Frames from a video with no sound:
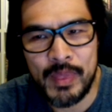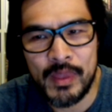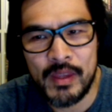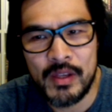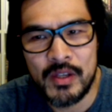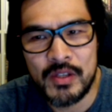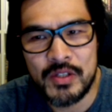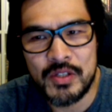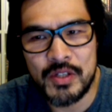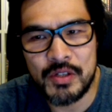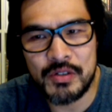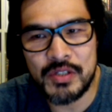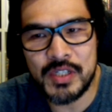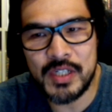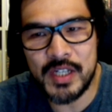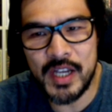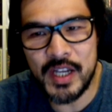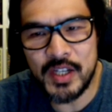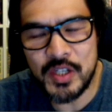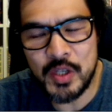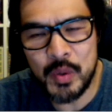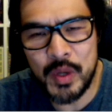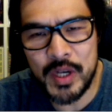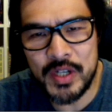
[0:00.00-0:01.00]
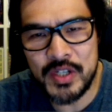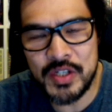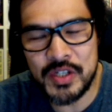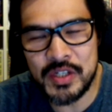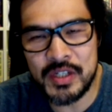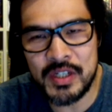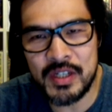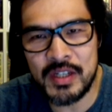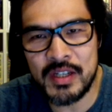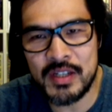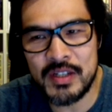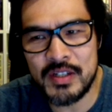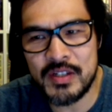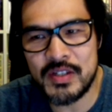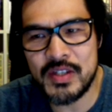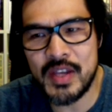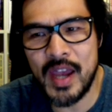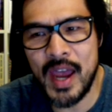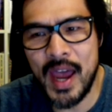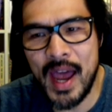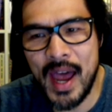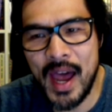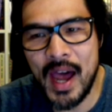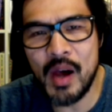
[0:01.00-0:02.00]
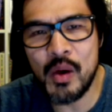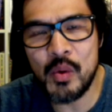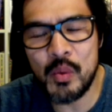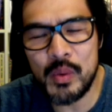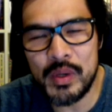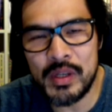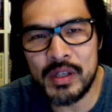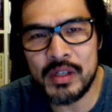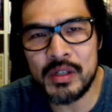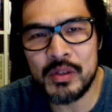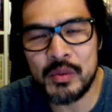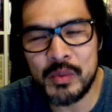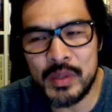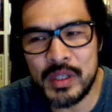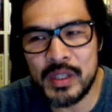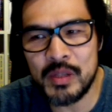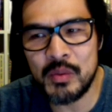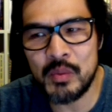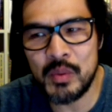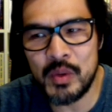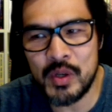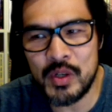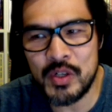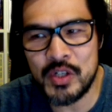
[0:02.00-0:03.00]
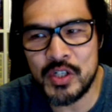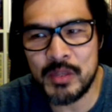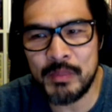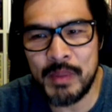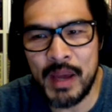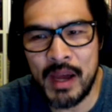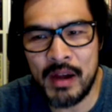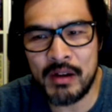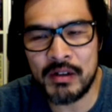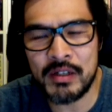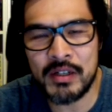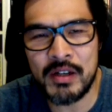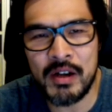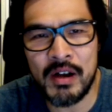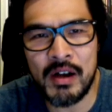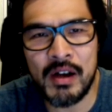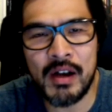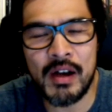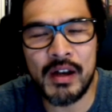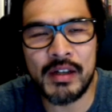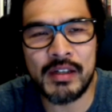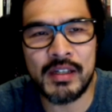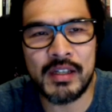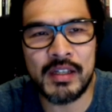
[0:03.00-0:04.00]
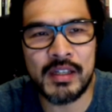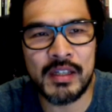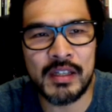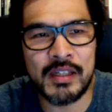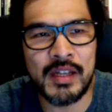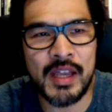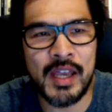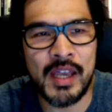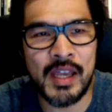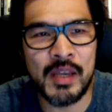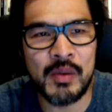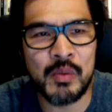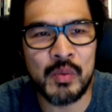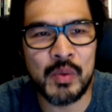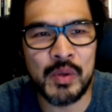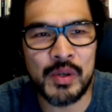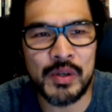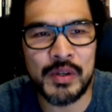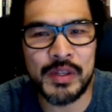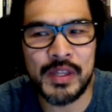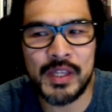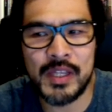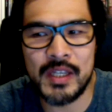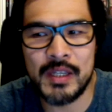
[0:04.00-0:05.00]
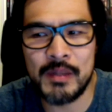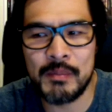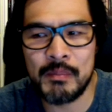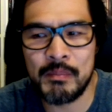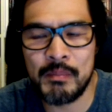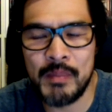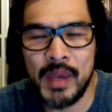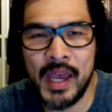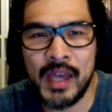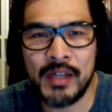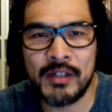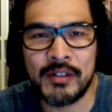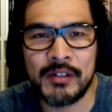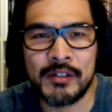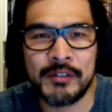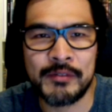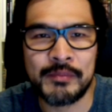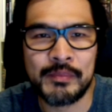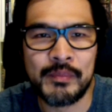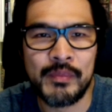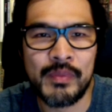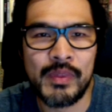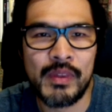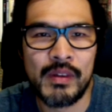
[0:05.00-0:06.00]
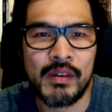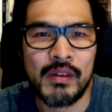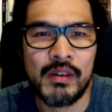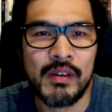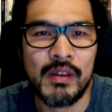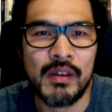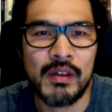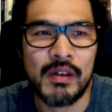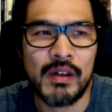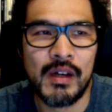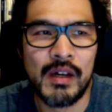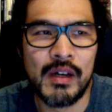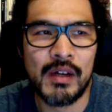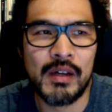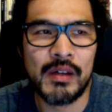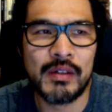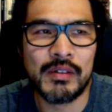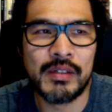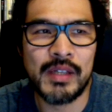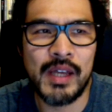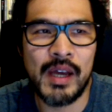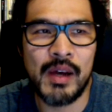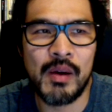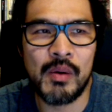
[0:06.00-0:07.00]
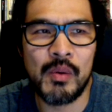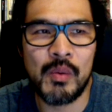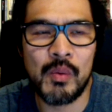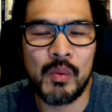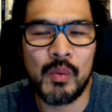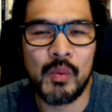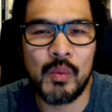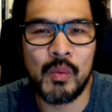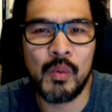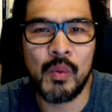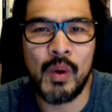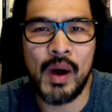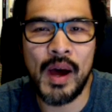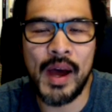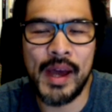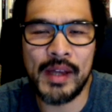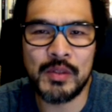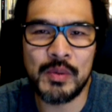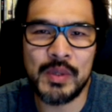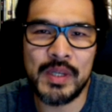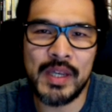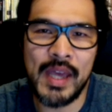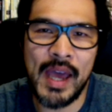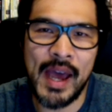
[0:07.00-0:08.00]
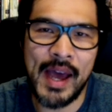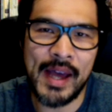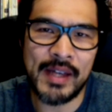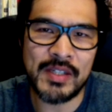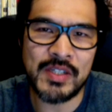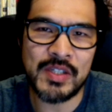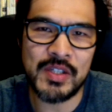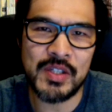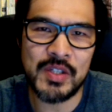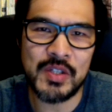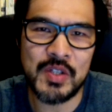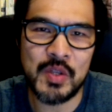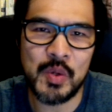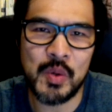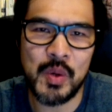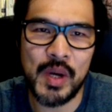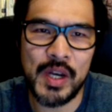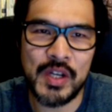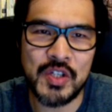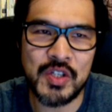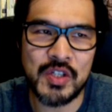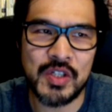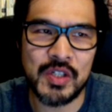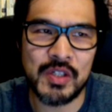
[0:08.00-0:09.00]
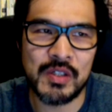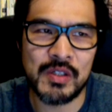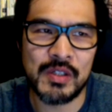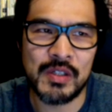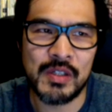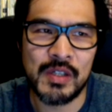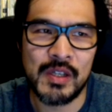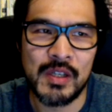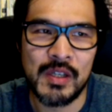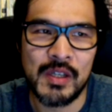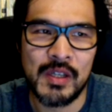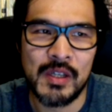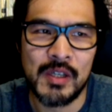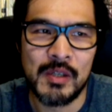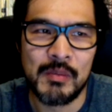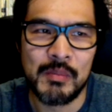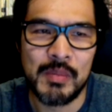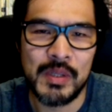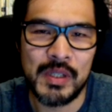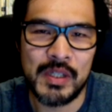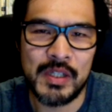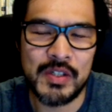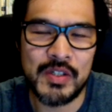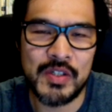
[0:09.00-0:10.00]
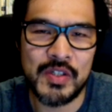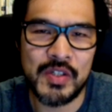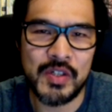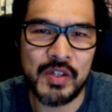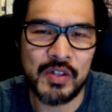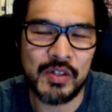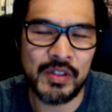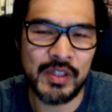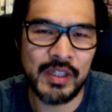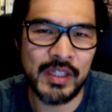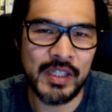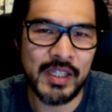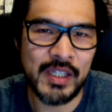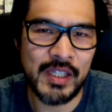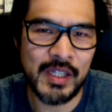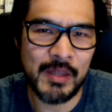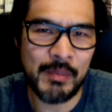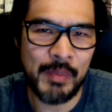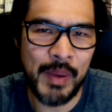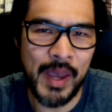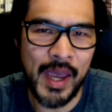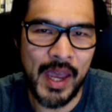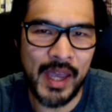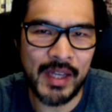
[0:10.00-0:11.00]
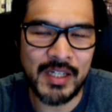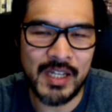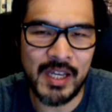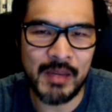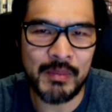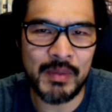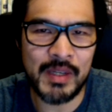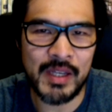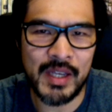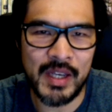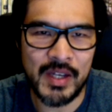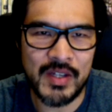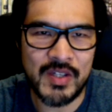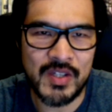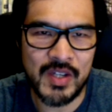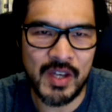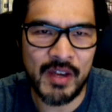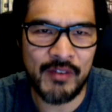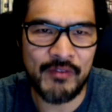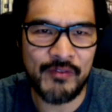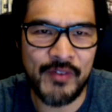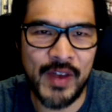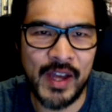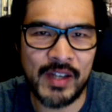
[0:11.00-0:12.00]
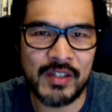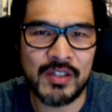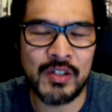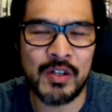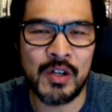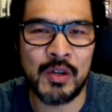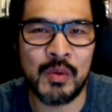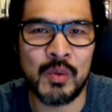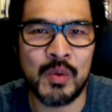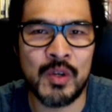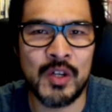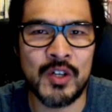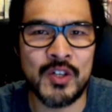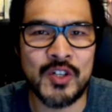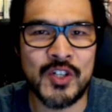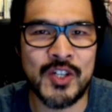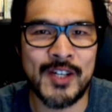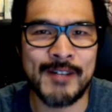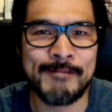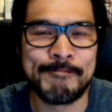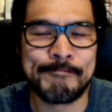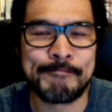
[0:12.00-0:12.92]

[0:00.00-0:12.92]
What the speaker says: So today's question is, how will we worship our God in a worthy manner? Now, why do we ask this question? Because certainly the pandemic has affected our worship.